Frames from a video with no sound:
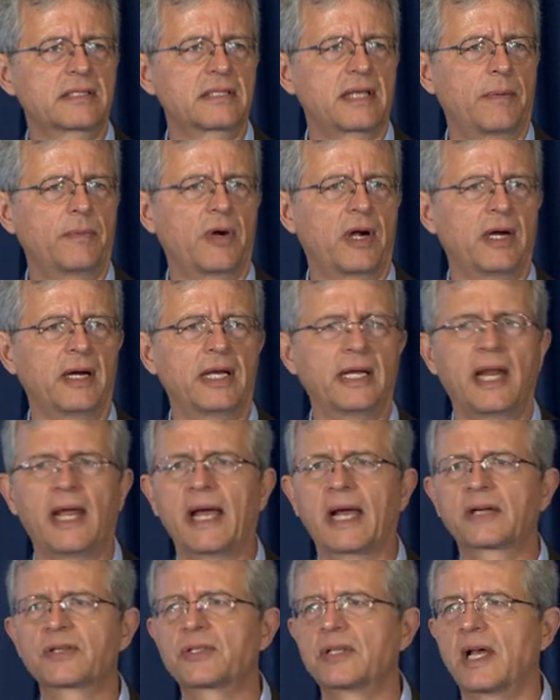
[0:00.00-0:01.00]
somewhere in
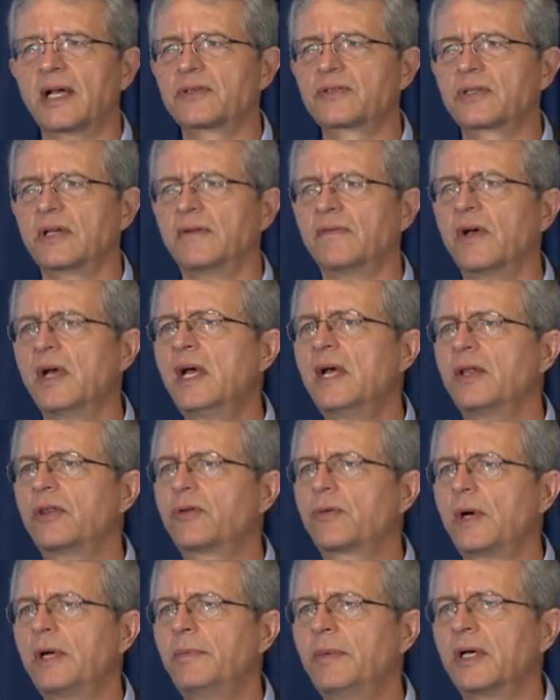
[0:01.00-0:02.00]
excess of
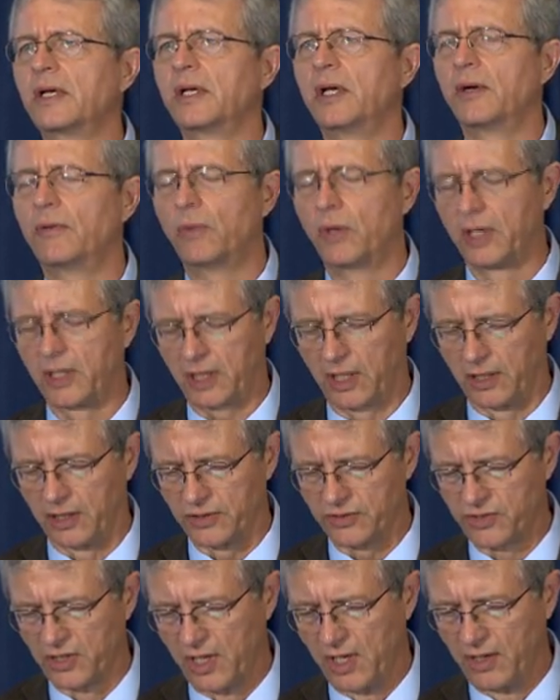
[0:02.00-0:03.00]
3 million
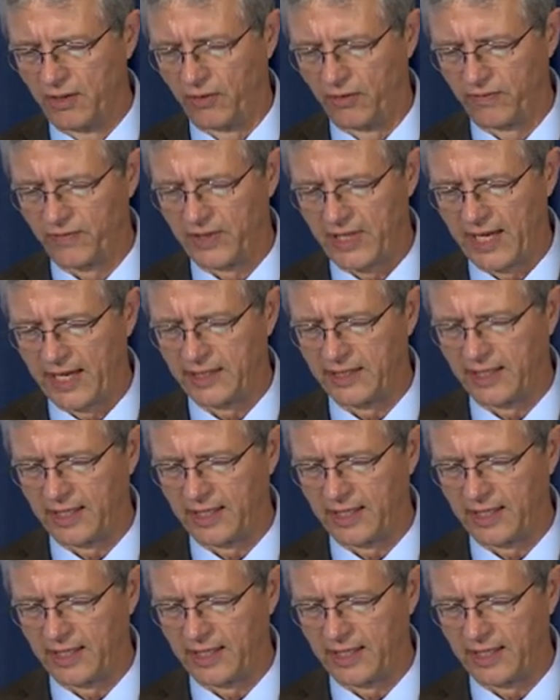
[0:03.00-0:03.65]
workers over that